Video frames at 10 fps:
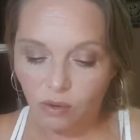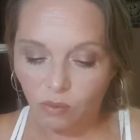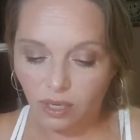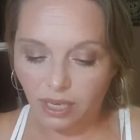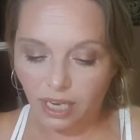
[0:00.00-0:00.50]

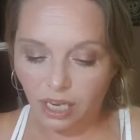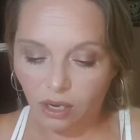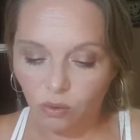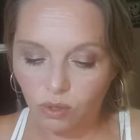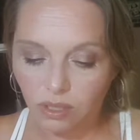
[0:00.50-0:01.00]
Well,
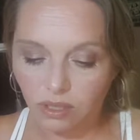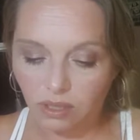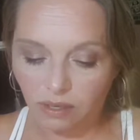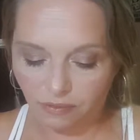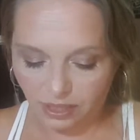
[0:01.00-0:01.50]
how
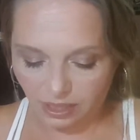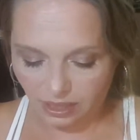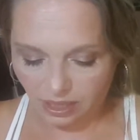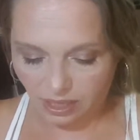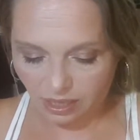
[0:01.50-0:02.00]
lovely
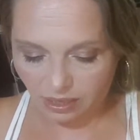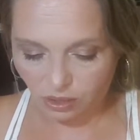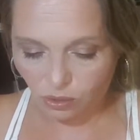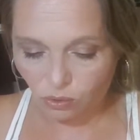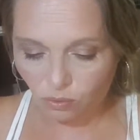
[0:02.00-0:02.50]
is
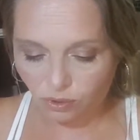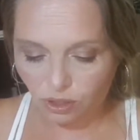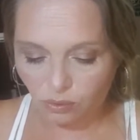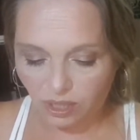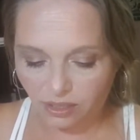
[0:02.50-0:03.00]
that? Oh, you
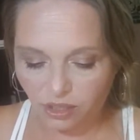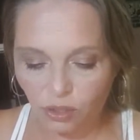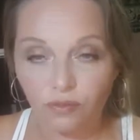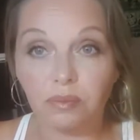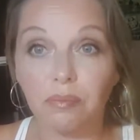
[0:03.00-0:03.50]
know what? I'll just
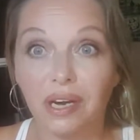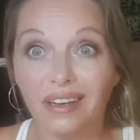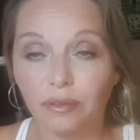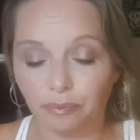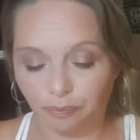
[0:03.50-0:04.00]
go from the
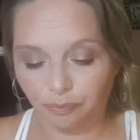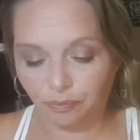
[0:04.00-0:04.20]
bottom.